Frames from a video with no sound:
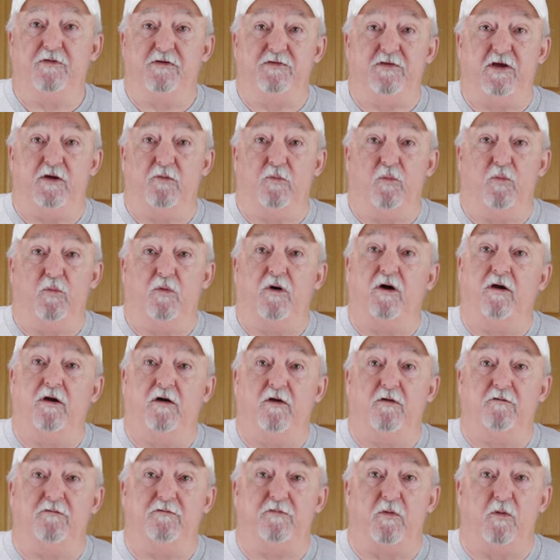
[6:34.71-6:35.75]
has hit
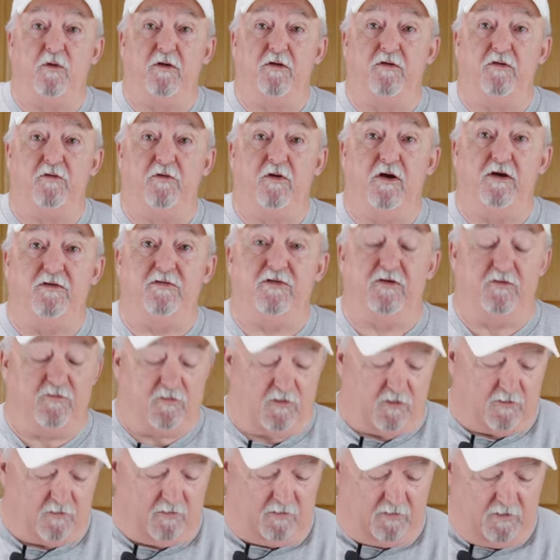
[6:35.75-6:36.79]
140 degrees
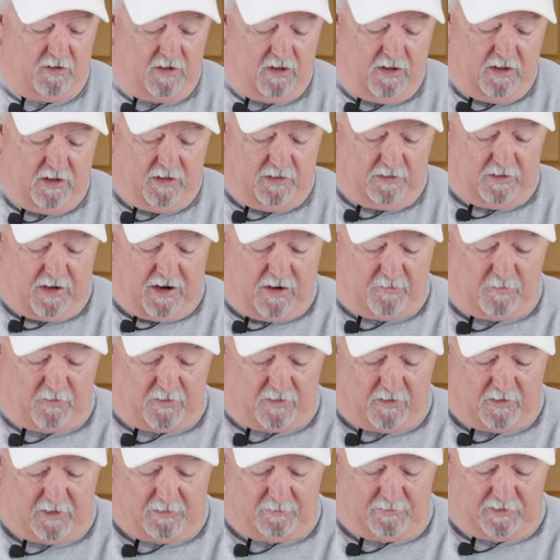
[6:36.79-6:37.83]
internal. Now we're
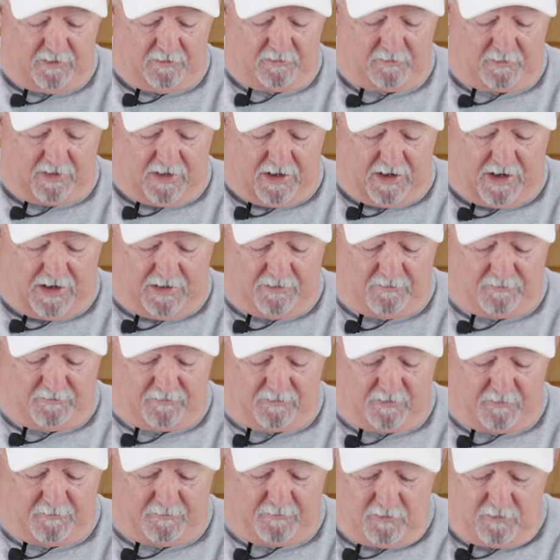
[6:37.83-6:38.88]
going to just add
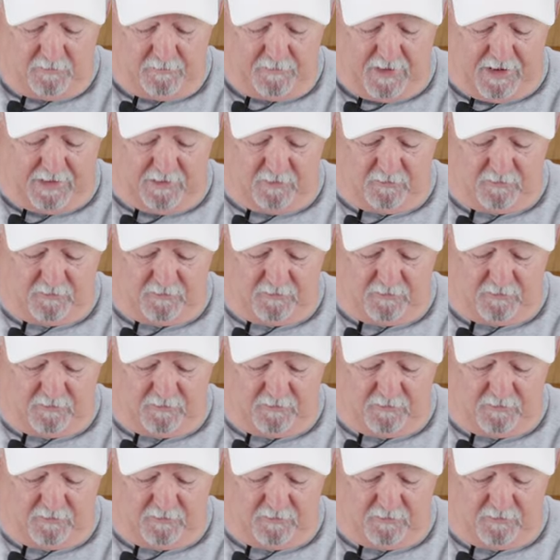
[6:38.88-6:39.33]
some tomato